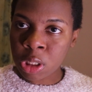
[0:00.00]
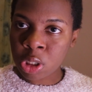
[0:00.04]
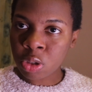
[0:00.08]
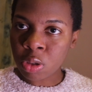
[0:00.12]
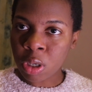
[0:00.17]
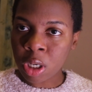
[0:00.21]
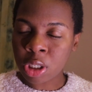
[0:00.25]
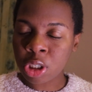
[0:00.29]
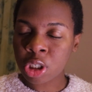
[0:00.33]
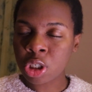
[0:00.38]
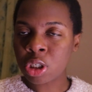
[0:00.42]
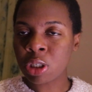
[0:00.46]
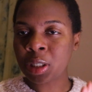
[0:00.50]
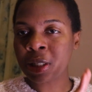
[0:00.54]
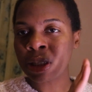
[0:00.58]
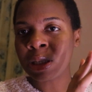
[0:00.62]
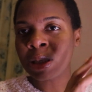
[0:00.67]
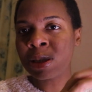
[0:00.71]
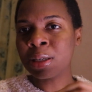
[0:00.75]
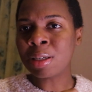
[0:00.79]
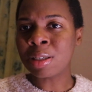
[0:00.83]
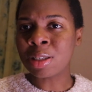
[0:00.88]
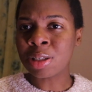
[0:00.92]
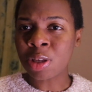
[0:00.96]
structures
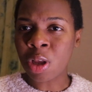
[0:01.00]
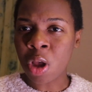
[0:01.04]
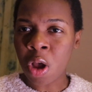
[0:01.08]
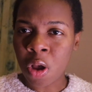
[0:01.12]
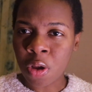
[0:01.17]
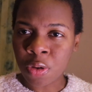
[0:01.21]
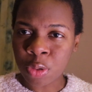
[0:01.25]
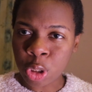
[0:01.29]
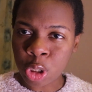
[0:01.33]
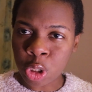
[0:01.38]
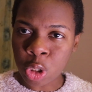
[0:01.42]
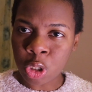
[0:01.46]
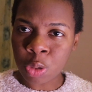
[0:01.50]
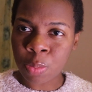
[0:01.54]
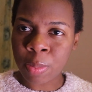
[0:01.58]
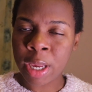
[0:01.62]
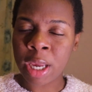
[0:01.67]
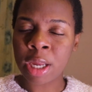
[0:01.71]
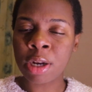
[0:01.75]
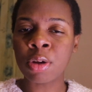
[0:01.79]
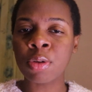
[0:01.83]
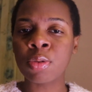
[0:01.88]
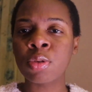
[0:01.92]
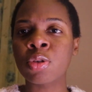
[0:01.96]
and dissolves those
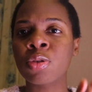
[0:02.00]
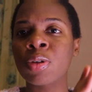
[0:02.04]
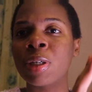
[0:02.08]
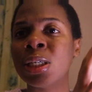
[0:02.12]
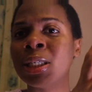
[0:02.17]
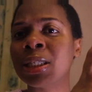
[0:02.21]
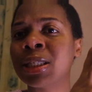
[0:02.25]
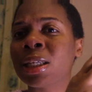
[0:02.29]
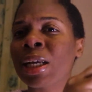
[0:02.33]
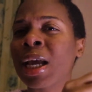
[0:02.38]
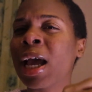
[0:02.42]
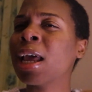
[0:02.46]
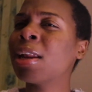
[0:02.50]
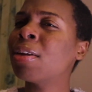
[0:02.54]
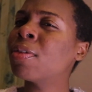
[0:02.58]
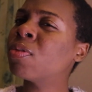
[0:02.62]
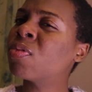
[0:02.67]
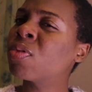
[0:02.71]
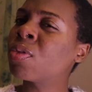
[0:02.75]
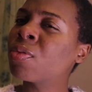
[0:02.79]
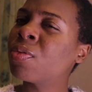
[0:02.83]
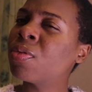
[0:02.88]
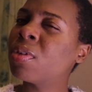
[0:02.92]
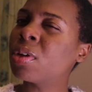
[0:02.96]
boundaries and kind
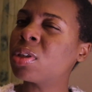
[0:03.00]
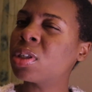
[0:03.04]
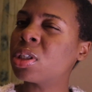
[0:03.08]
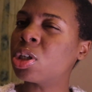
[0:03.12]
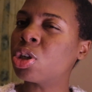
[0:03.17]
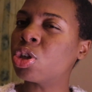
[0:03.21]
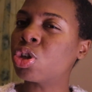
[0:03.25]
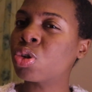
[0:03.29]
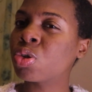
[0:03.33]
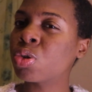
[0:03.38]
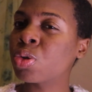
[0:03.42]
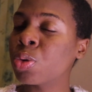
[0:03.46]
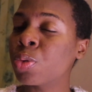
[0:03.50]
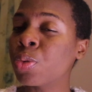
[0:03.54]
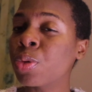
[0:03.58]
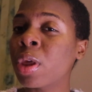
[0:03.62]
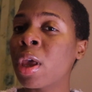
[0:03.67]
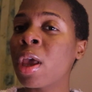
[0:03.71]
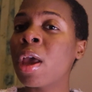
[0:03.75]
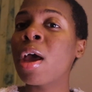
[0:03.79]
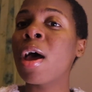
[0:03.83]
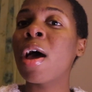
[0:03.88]
of reveals the truth